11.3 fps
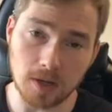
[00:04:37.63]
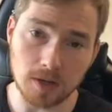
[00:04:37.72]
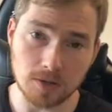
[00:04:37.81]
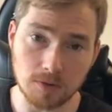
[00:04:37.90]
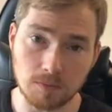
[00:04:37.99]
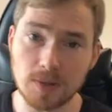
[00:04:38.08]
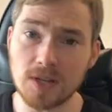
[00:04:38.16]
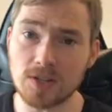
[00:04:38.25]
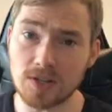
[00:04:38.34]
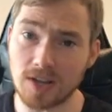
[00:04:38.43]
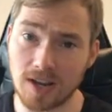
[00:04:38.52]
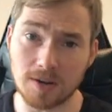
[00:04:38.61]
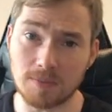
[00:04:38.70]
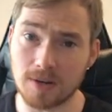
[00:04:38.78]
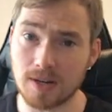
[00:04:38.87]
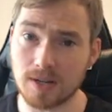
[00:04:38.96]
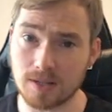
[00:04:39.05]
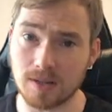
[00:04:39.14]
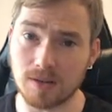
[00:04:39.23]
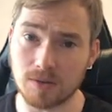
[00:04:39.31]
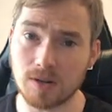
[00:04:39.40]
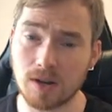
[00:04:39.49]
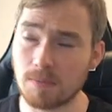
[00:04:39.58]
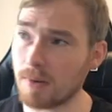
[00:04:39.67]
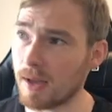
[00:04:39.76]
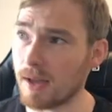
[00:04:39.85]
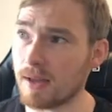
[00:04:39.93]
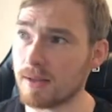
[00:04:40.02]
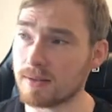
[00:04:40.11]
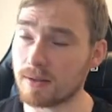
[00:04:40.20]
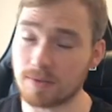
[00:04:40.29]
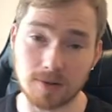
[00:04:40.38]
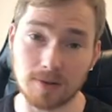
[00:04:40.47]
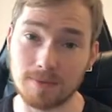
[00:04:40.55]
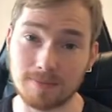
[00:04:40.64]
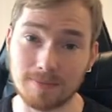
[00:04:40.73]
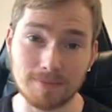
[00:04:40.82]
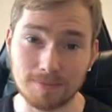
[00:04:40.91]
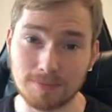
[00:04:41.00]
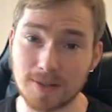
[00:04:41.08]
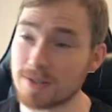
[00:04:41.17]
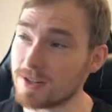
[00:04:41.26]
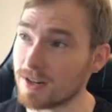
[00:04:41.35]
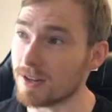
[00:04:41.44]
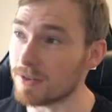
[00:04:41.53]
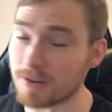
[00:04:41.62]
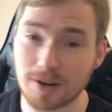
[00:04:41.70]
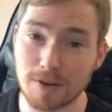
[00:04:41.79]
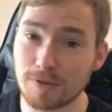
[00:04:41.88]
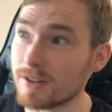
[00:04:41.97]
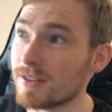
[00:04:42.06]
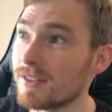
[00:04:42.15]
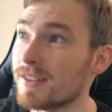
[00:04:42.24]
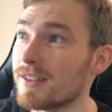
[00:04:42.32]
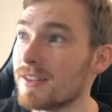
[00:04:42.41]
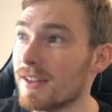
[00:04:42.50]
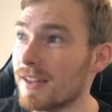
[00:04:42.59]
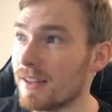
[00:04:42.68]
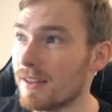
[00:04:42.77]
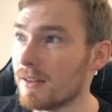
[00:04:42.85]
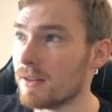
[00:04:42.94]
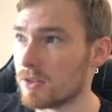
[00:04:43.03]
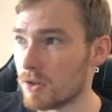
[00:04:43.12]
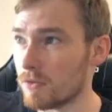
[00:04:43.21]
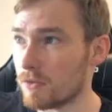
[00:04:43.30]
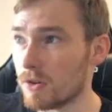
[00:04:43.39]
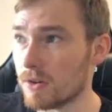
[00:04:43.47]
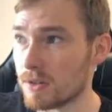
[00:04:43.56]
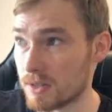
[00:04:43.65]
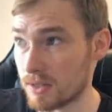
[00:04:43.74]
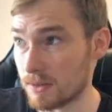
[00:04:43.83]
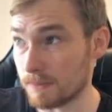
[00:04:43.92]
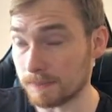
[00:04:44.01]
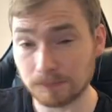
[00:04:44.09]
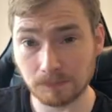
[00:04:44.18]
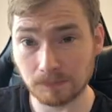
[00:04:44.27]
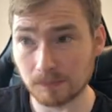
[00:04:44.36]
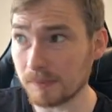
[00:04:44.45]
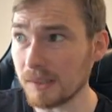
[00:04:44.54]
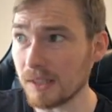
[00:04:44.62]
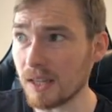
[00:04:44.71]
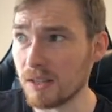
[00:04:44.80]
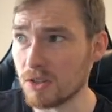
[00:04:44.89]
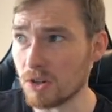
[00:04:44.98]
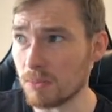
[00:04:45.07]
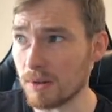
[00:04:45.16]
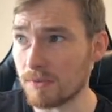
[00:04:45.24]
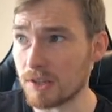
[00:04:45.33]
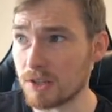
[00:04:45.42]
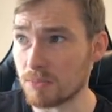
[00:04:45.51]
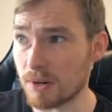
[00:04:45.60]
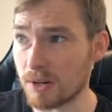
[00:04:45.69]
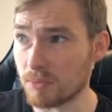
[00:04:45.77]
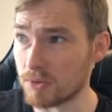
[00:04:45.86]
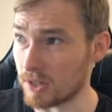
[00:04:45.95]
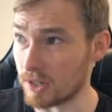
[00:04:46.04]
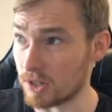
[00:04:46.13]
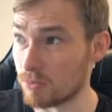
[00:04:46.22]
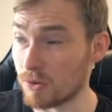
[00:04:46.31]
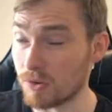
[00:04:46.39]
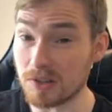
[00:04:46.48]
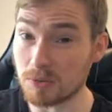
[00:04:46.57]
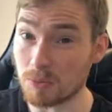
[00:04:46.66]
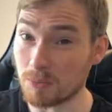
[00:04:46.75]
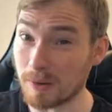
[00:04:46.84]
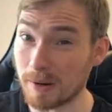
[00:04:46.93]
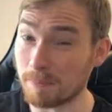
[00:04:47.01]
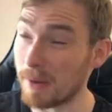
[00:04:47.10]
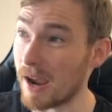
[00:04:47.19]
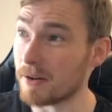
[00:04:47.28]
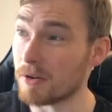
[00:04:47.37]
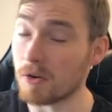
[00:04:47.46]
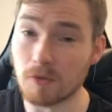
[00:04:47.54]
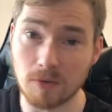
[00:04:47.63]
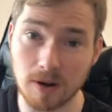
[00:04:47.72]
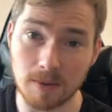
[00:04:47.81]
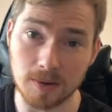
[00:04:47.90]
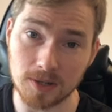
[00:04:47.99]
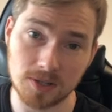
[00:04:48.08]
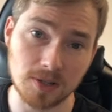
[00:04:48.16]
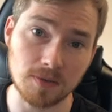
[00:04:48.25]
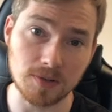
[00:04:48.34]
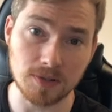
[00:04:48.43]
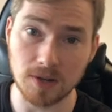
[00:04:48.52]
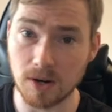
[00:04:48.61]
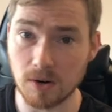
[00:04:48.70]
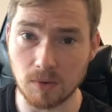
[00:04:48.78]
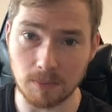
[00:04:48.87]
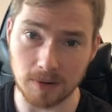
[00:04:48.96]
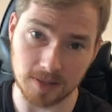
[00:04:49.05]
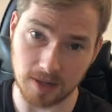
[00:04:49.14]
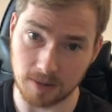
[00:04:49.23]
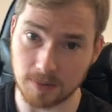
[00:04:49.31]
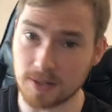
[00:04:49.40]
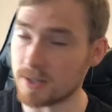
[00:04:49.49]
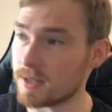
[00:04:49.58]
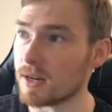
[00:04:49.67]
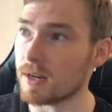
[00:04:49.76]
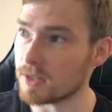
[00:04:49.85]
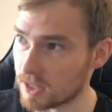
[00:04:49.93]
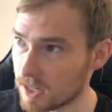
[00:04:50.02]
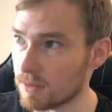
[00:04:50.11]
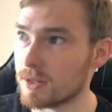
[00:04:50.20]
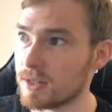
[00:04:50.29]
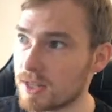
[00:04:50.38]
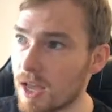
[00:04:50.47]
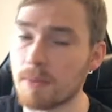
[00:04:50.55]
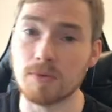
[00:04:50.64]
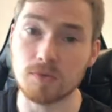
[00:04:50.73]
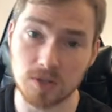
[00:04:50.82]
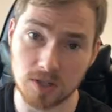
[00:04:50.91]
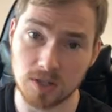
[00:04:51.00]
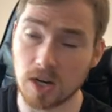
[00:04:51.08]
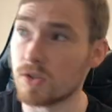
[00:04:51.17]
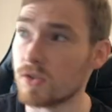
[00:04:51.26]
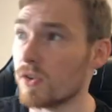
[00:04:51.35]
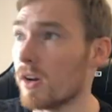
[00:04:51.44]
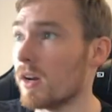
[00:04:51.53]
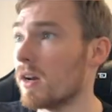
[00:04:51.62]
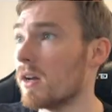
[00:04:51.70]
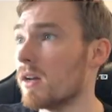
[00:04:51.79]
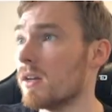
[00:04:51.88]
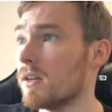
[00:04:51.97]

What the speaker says: Okay, so pgAdmin has loaded up, and I've got basically a load of nothing here. So I've got in the top left, this is my Object Explorer. This is my panel of where my servers are, where my databases are, schemas, tables, etc.